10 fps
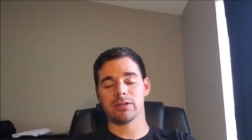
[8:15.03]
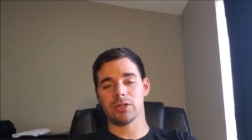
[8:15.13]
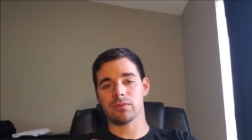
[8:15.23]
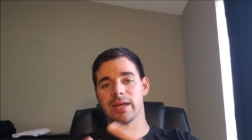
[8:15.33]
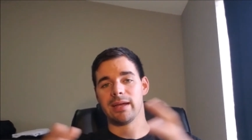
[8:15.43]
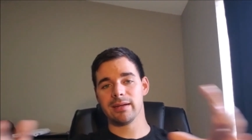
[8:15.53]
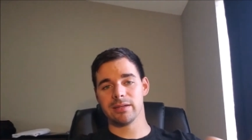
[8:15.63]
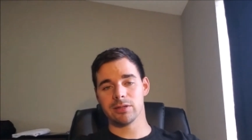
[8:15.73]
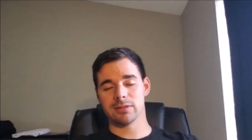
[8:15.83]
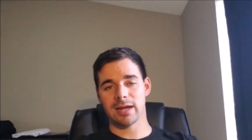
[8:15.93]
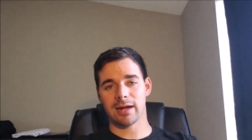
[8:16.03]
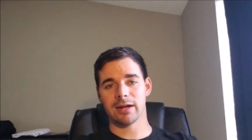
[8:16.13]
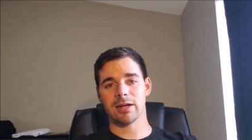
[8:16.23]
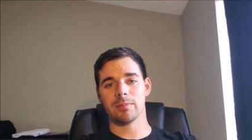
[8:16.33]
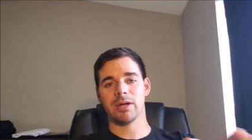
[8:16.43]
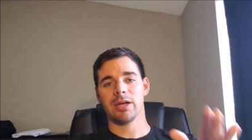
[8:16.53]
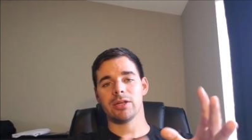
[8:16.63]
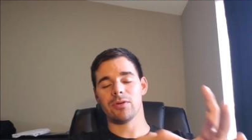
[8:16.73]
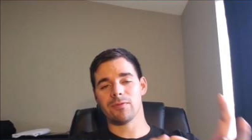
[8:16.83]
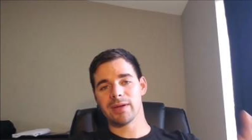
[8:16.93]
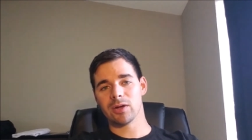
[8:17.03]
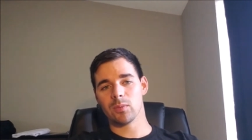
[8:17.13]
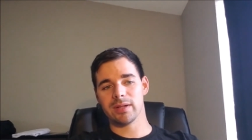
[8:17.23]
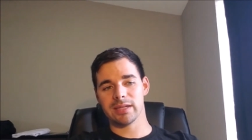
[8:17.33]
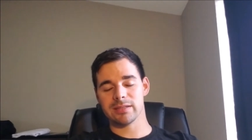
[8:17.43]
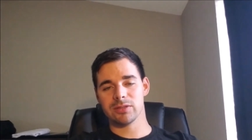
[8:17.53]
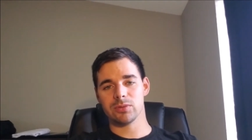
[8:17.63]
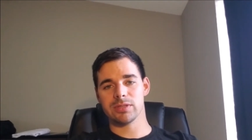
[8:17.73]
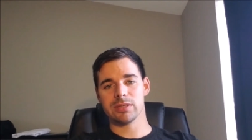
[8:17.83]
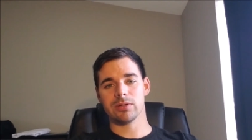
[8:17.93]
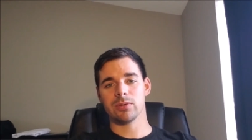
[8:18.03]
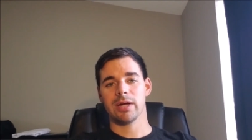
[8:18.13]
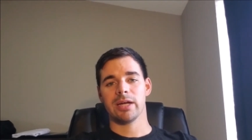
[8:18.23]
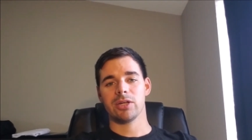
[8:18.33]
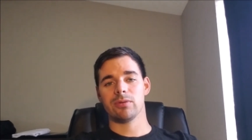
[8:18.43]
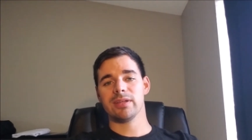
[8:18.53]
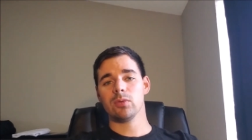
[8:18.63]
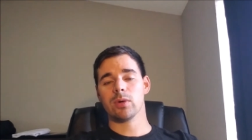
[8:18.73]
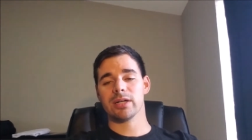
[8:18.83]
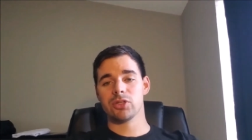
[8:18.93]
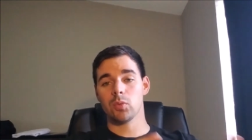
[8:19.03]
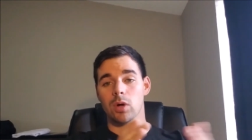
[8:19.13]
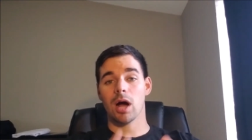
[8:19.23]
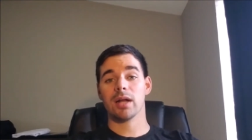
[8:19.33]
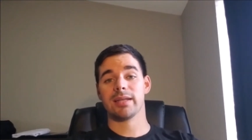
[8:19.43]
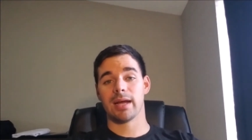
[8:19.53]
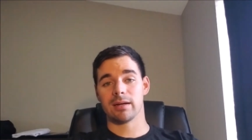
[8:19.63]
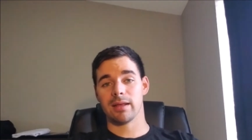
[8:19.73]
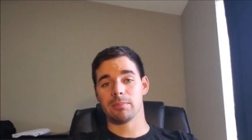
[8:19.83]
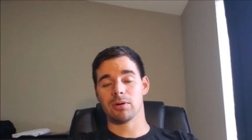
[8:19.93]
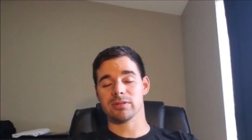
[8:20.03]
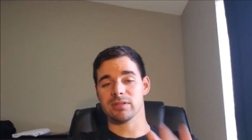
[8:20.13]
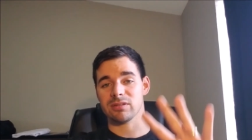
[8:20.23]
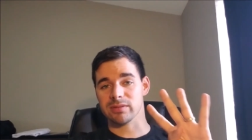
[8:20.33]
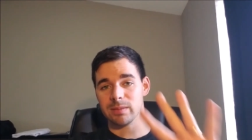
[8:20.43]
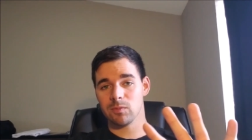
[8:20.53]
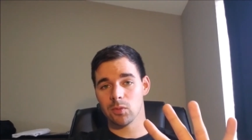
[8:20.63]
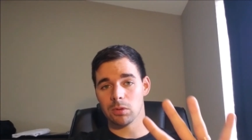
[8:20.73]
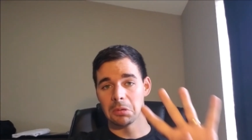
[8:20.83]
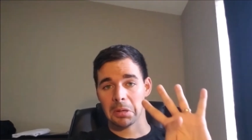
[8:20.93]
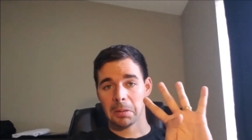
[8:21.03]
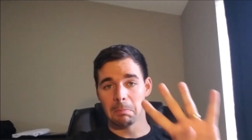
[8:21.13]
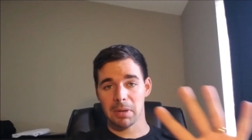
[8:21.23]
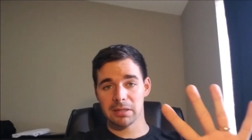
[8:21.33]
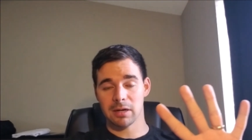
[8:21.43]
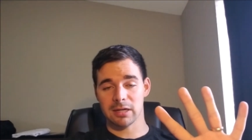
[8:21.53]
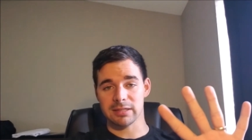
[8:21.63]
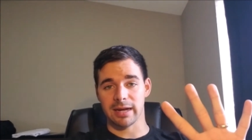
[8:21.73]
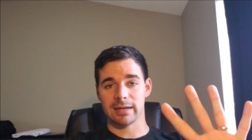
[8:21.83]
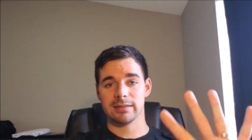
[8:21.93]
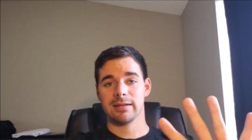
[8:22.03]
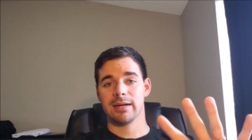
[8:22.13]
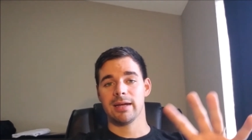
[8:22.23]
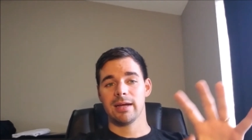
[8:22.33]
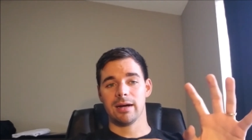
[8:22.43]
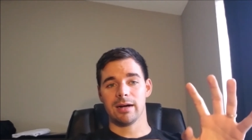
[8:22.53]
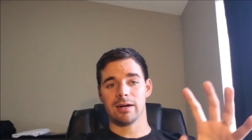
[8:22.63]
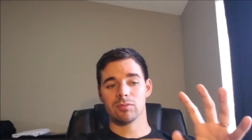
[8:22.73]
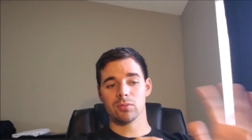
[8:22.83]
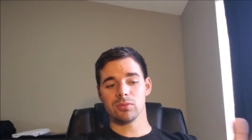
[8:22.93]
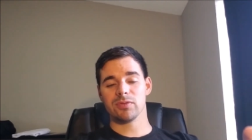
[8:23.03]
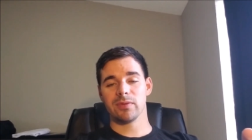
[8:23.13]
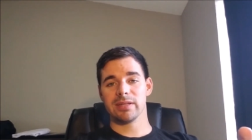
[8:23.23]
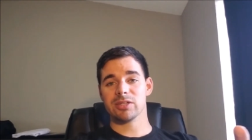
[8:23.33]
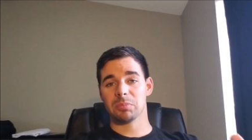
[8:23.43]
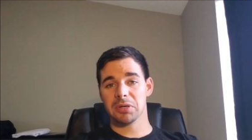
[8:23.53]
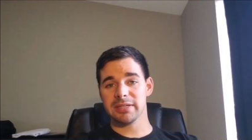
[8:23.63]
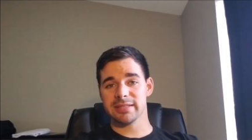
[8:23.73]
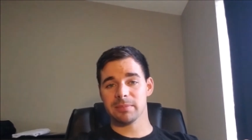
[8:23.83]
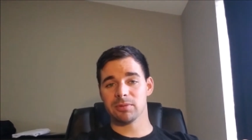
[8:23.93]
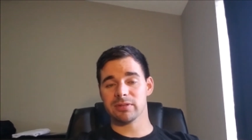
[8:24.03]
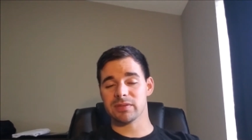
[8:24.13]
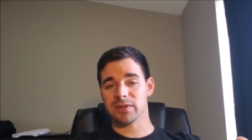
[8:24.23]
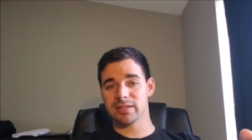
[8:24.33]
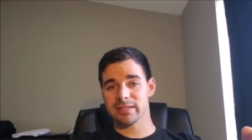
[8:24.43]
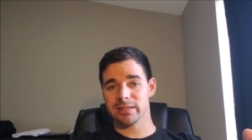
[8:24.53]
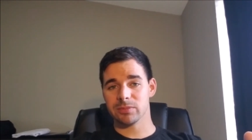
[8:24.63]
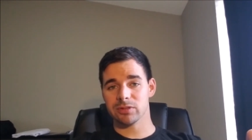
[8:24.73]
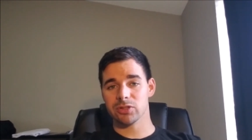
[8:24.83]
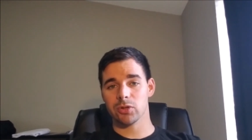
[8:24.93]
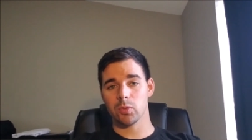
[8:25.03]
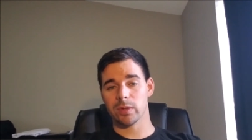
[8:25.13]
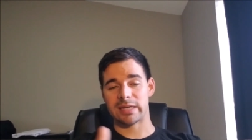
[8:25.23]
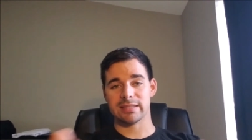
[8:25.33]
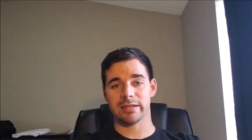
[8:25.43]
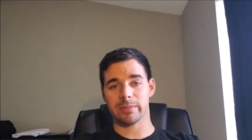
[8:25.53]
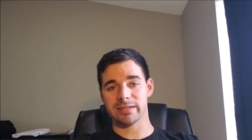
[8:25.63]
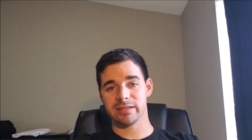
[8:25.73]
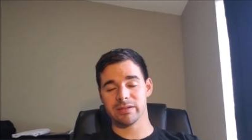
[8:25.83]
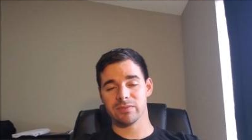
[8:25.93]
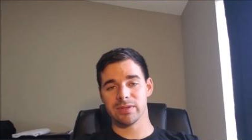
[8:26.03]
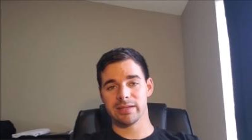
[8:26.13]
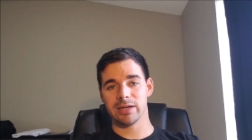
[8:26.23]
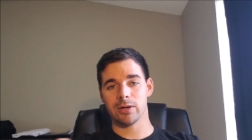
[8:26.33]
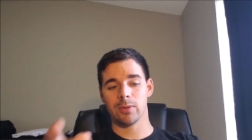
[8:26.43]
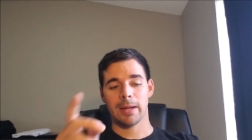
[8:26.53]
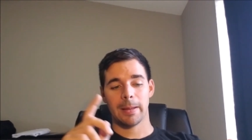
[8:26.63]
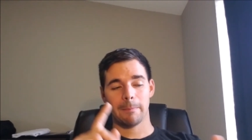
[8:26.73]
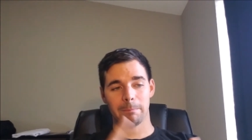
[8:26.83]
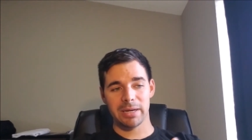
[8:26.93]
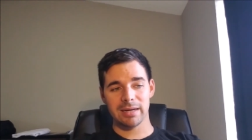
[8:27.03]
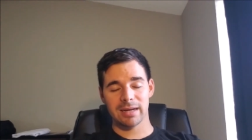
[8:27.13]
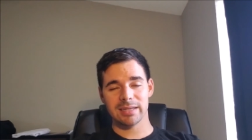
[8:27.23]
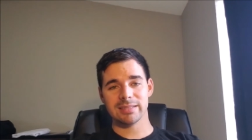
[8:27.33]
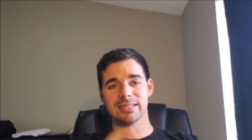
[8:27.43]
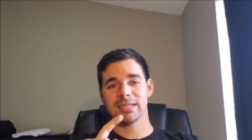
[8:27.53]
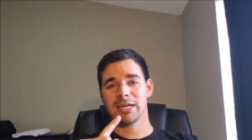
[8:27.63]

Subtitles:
you've taken your time, you found one that suits you, you then want to contact that person. So step 4, make contact. The rules for this are pretty simple. It's very similar to what I said in my selling video. Be nice,